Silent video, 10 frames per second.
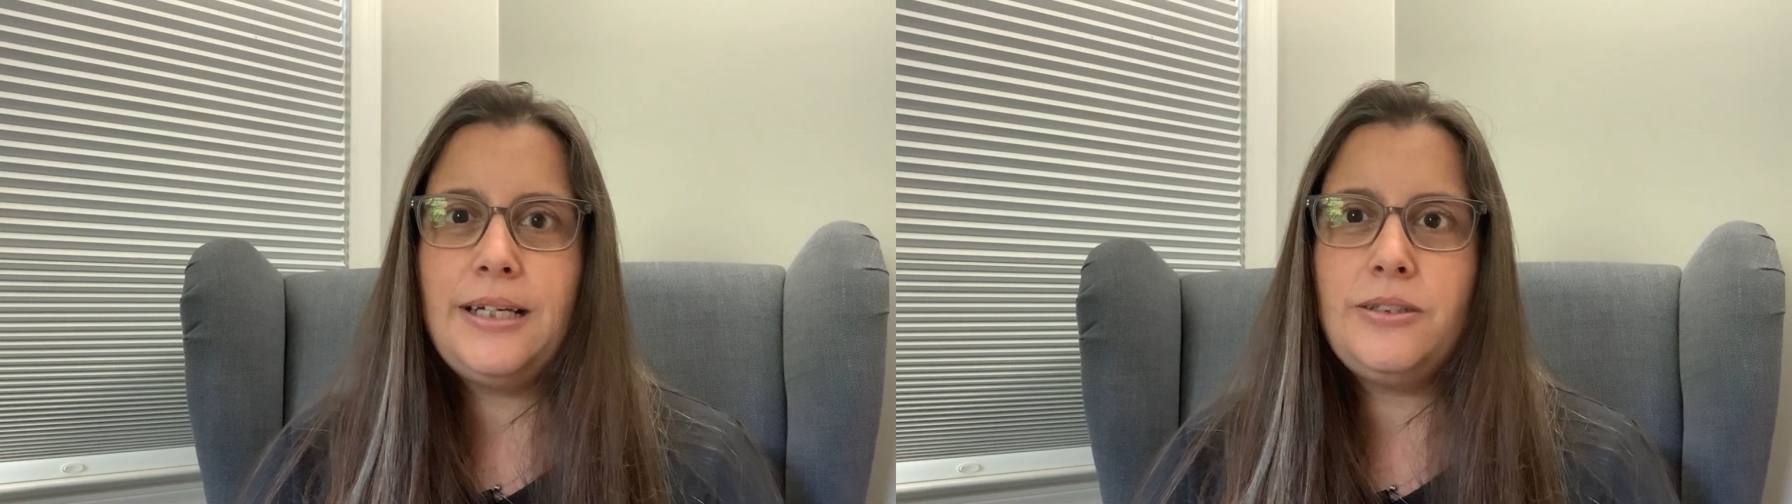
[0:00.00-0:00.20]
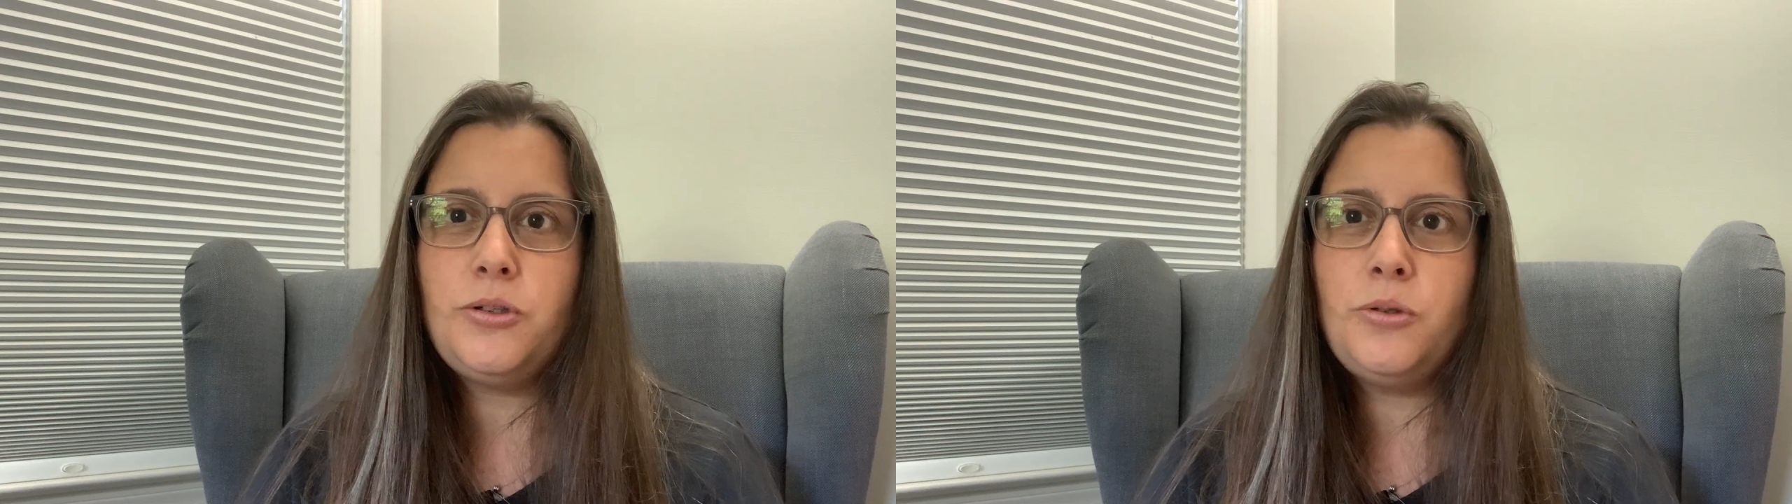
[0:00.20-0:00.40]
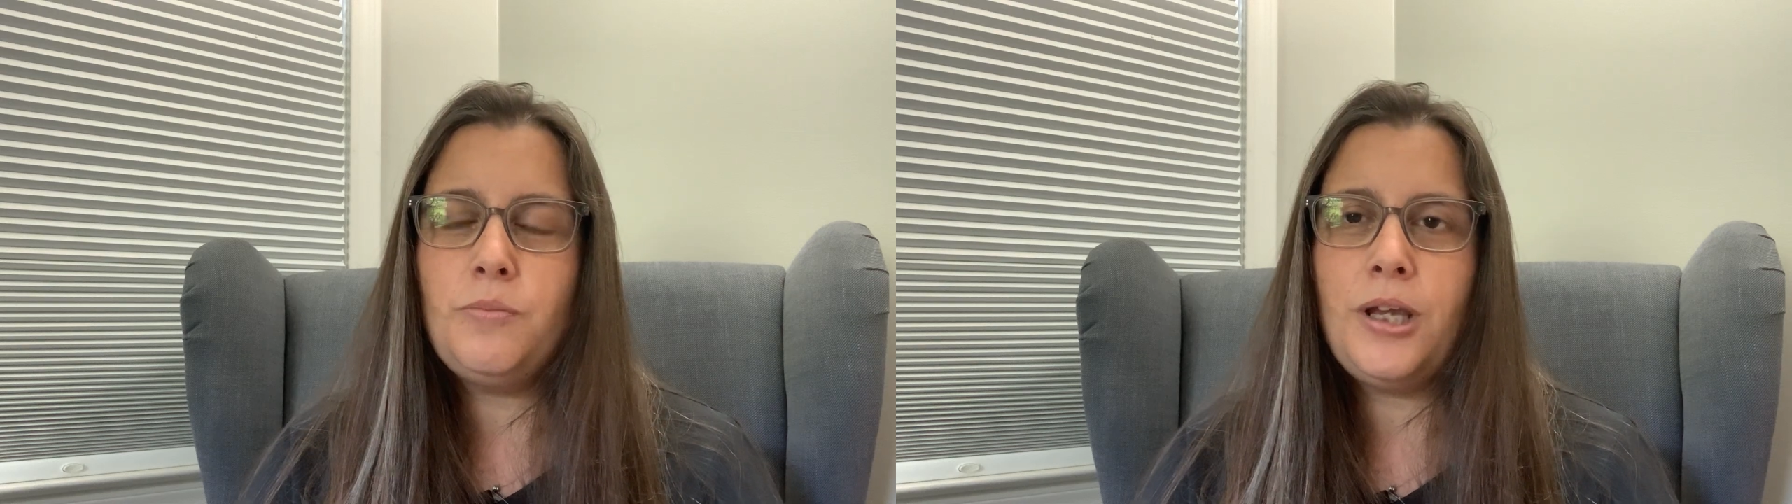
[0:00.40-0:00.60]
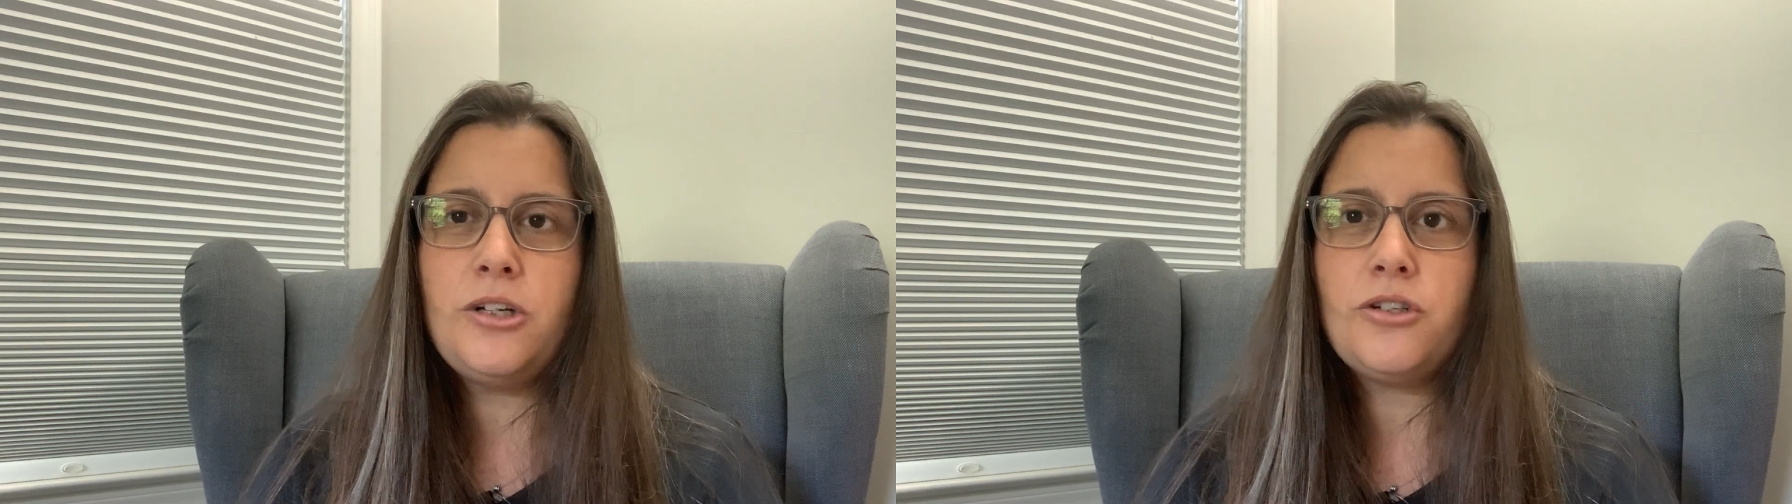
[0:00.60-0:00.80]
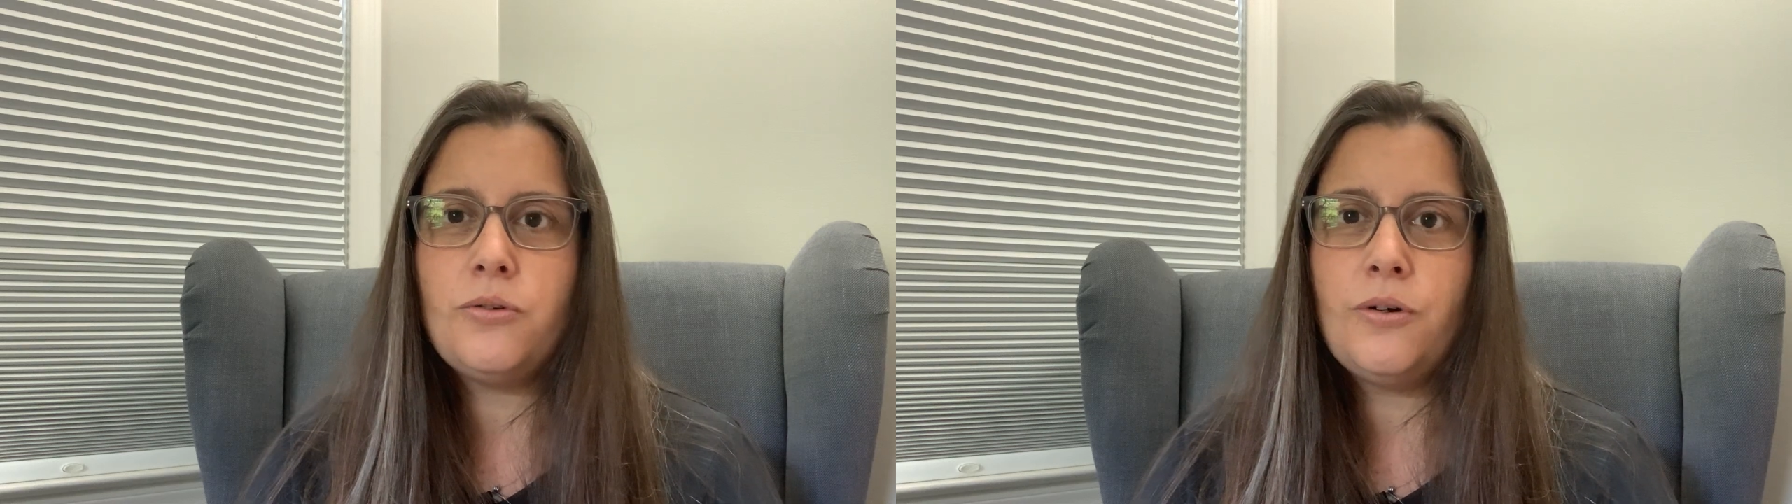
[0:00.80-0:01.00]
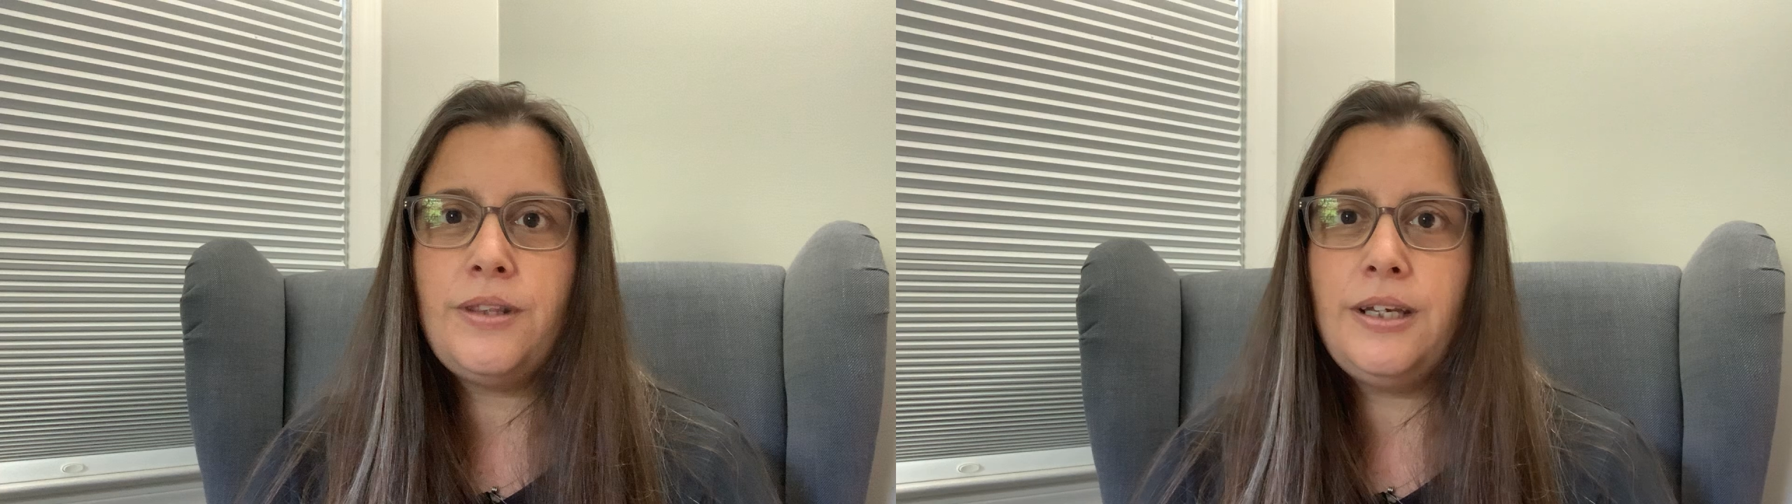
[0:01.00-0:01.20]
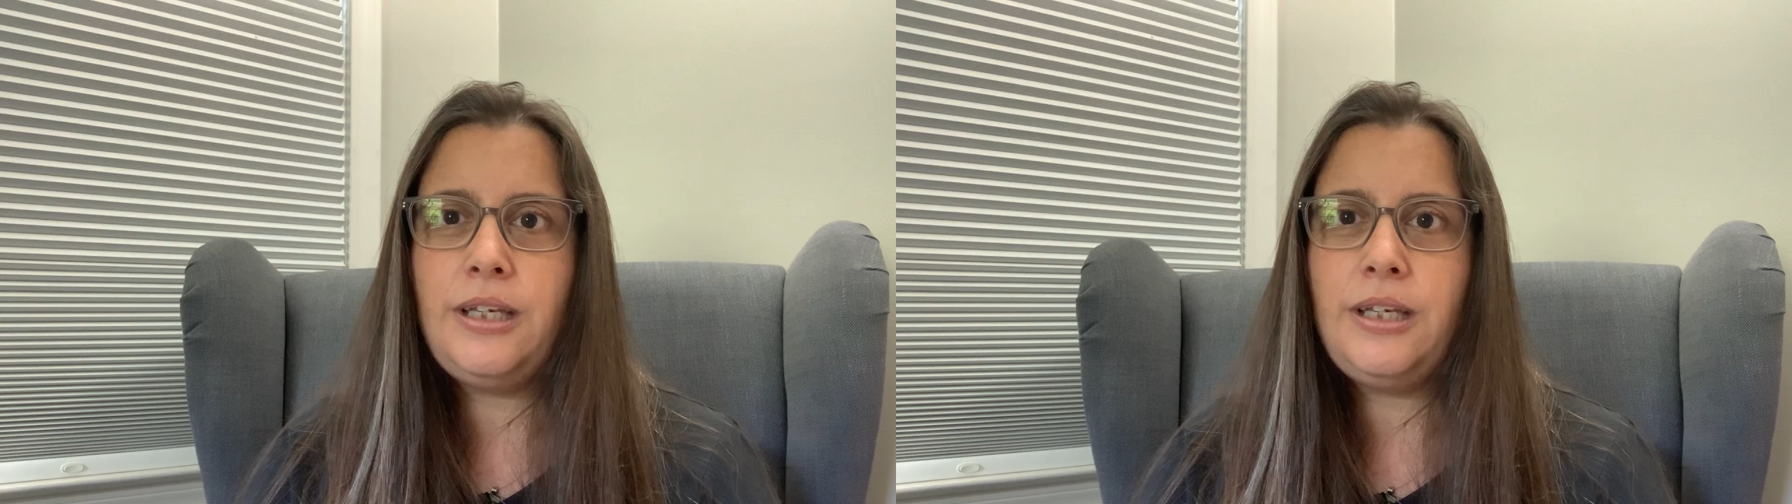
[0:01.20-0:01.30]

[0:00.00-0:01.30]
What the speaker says: to make sure the